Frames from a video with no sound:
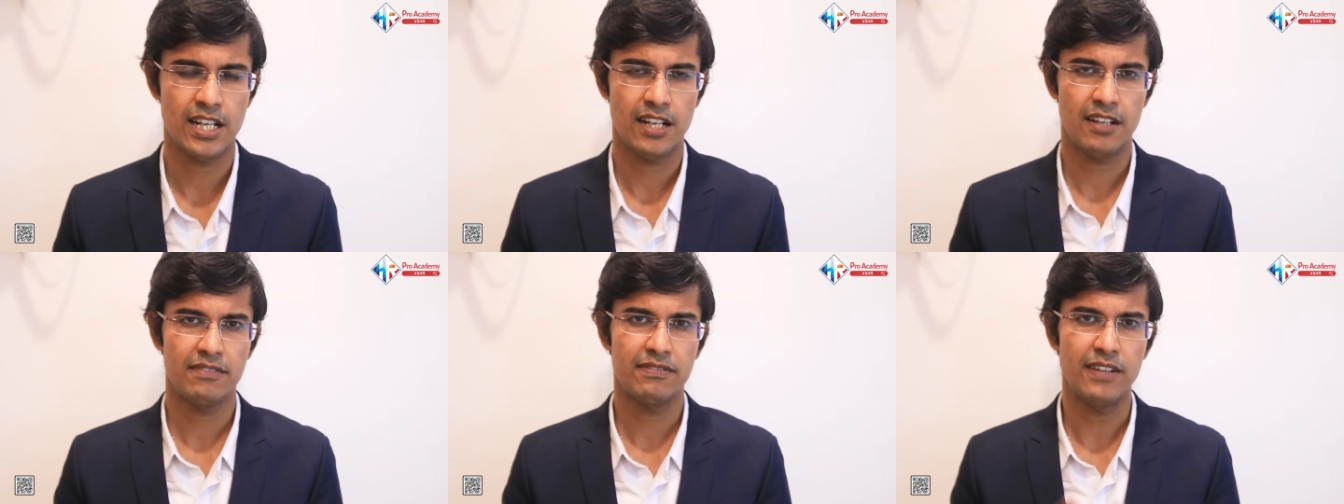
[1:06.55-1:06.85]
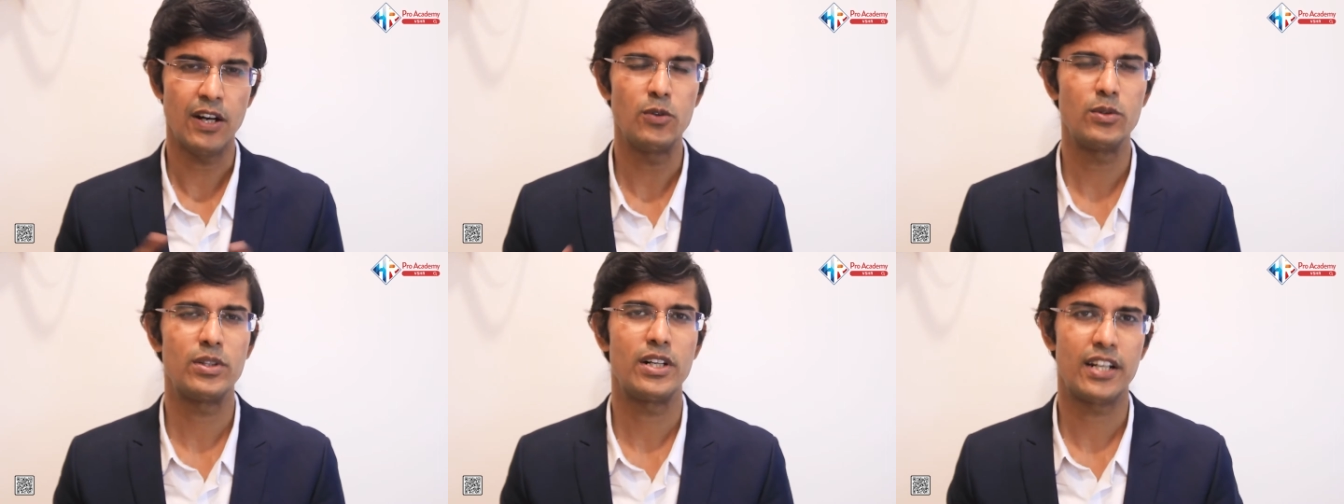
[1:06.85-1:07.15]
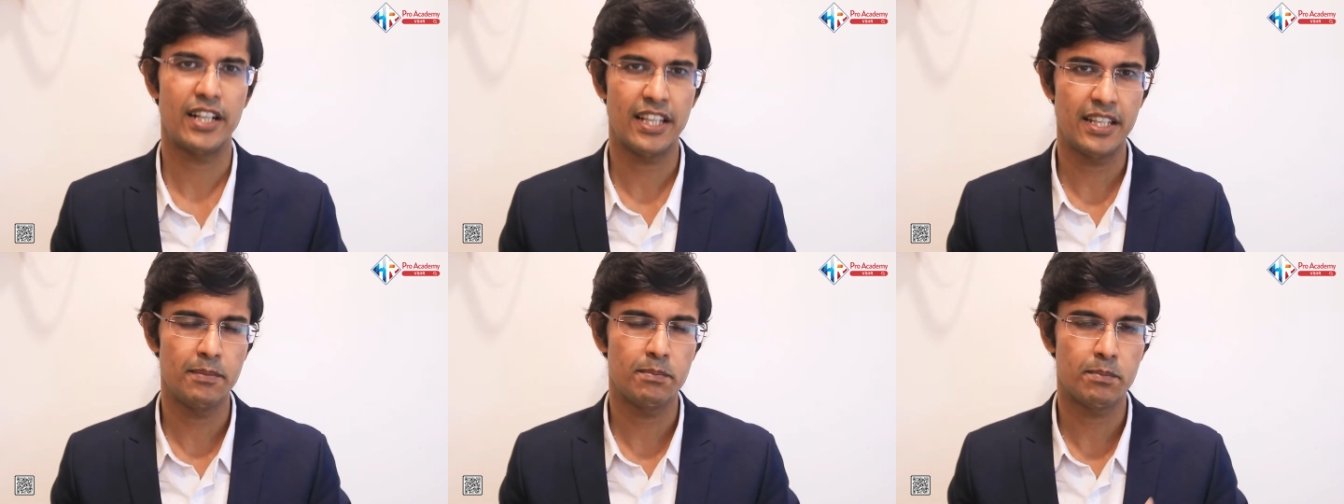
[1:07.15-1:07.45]
founder,
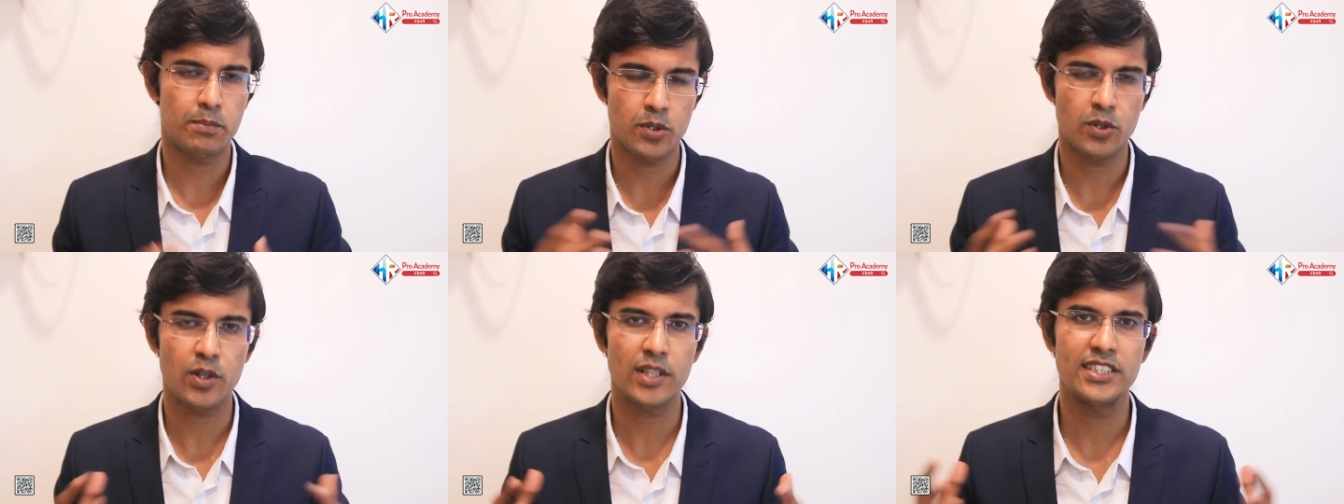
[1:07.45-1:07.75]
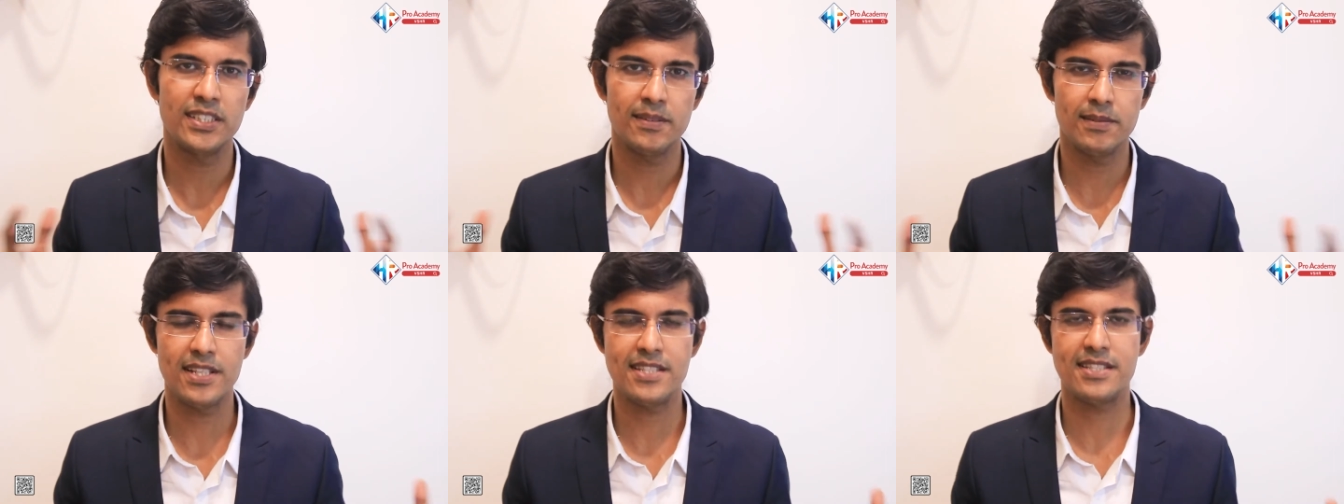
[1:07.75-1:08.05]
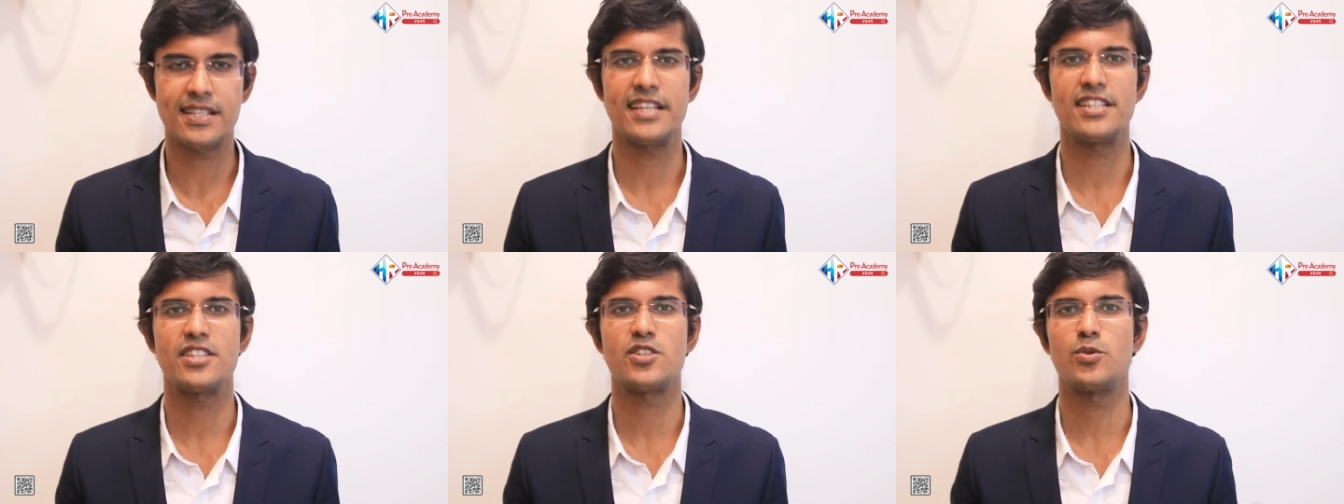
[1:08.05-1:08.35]
he proactively
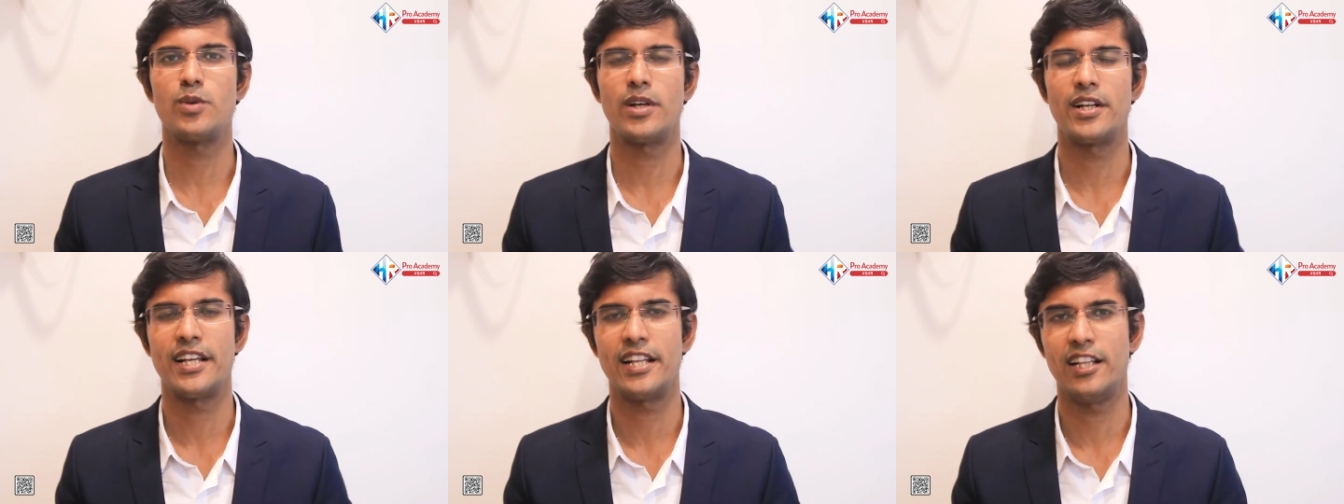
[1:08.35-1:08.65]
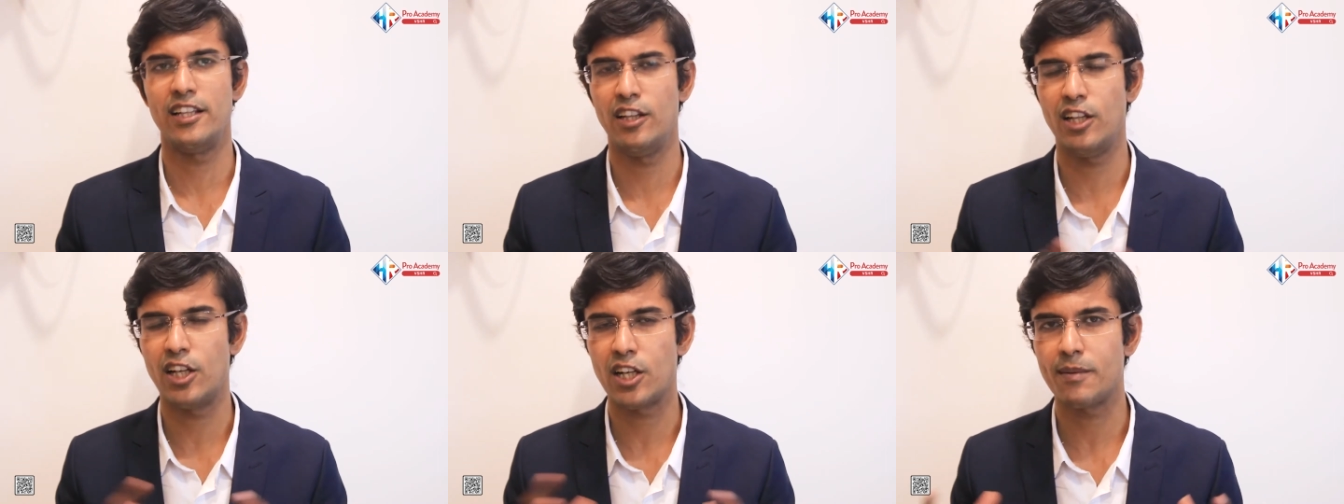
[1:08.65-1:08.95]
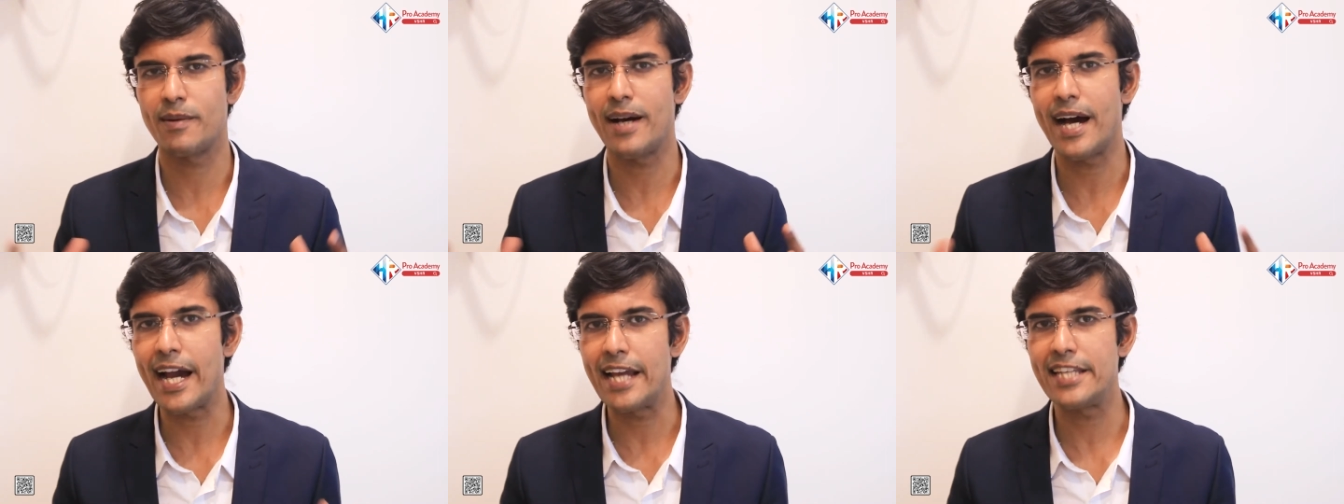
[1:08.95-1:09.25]
said this one, and a lot
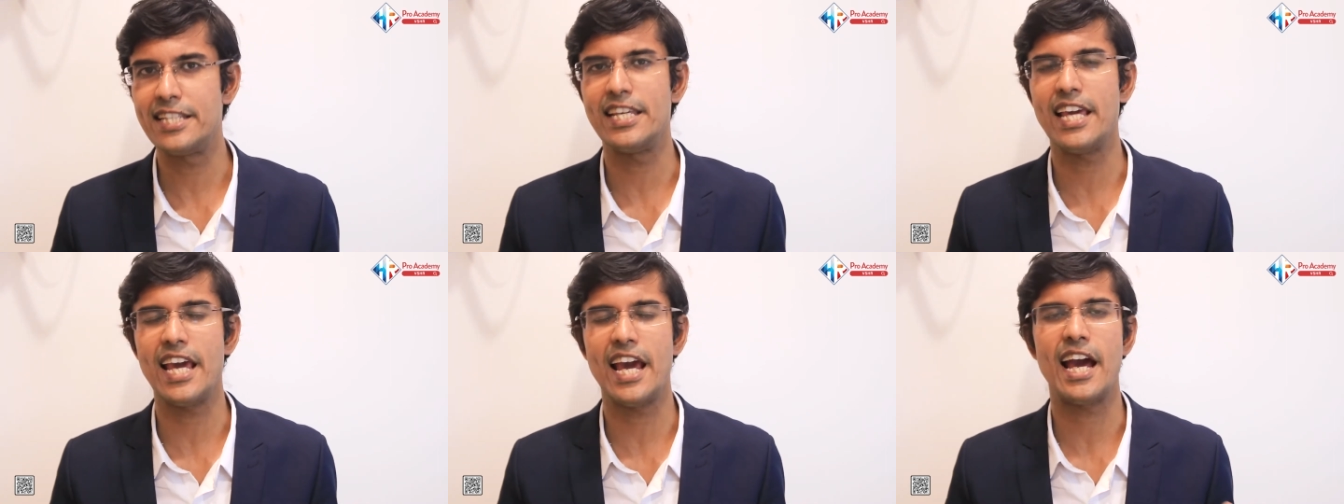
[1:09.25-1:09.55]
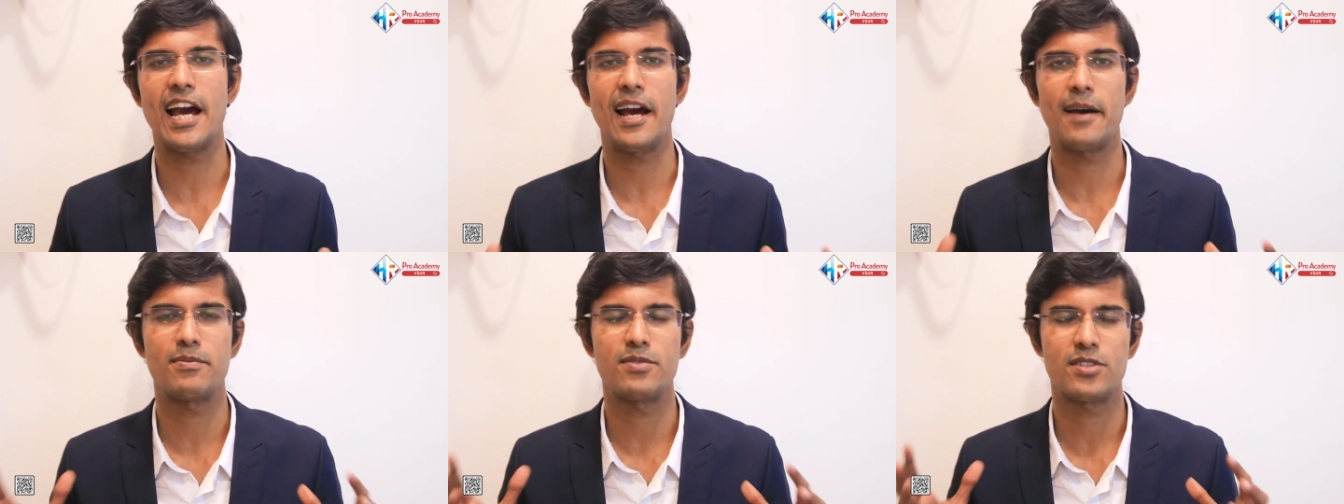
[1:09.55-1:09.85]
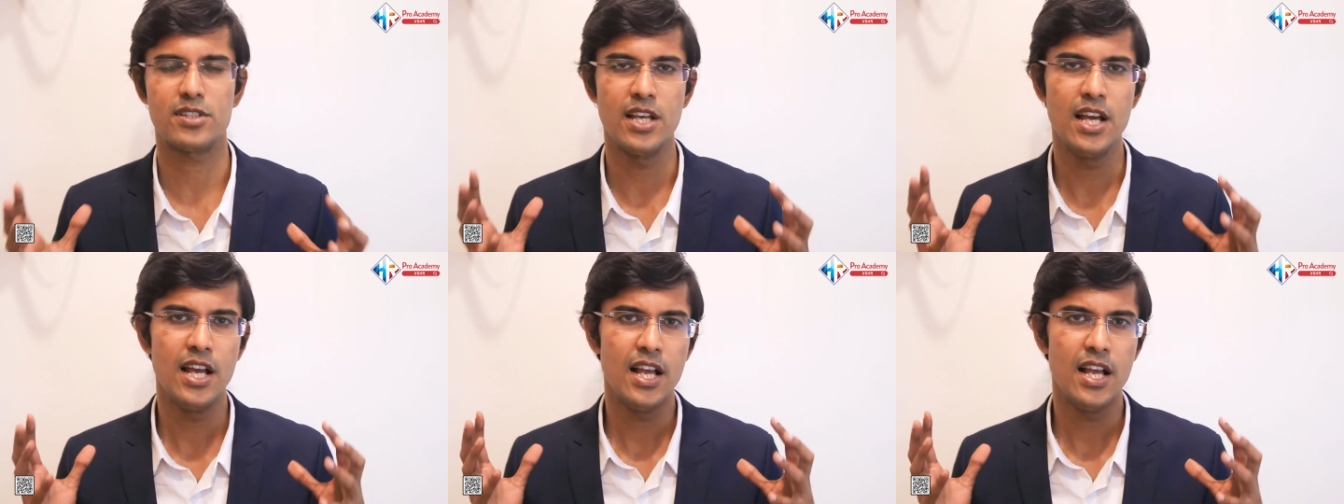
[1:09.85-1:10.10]
of IT apps,